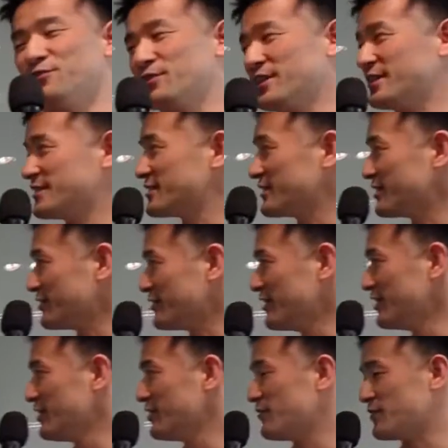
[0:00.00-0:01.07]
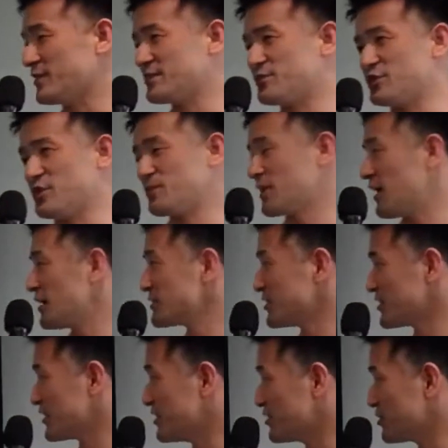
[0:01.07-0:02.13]
Whereas with Dreamcast, you
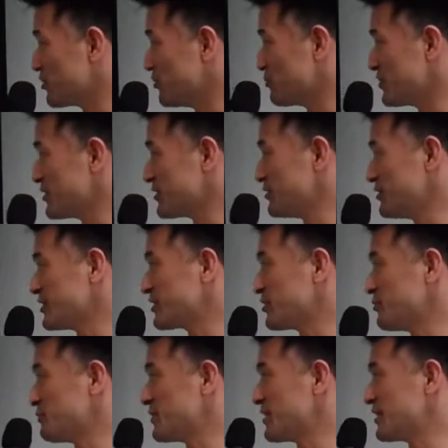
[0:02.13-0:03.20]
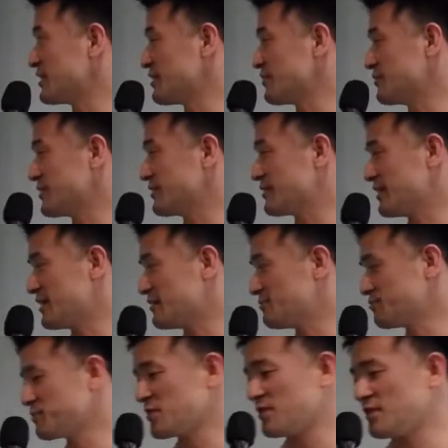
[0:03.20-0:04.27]
can do it completely with
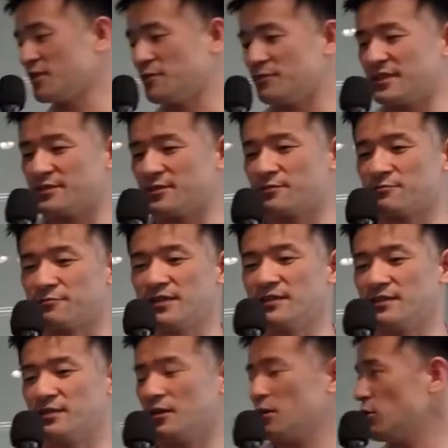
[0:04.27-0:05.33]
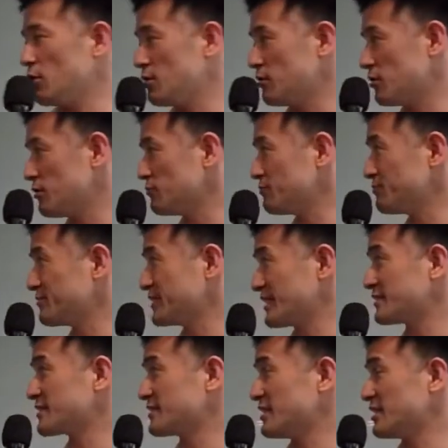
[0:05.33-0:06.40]
free software. Oh,
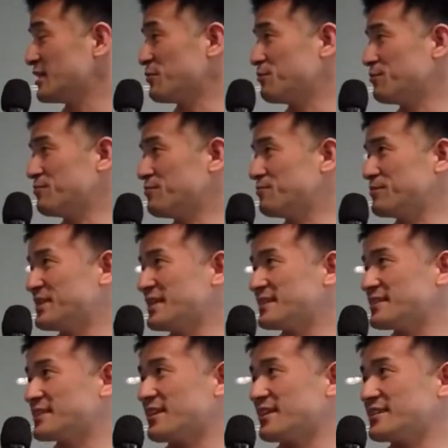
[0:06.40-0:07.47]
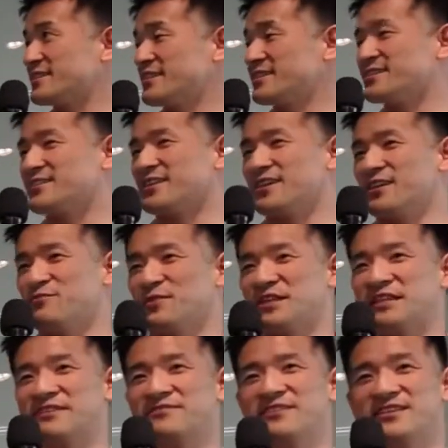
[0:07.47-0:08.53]
yes, BSD licensed, I
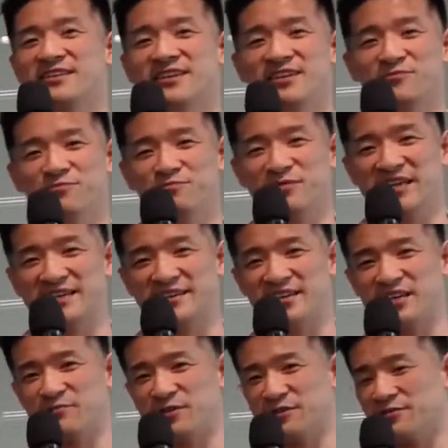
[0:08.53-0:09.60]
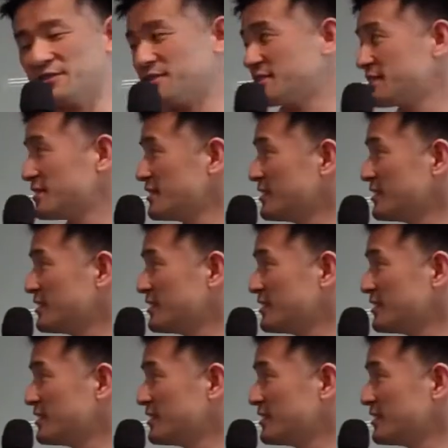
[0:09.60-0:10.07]
believe the main library was.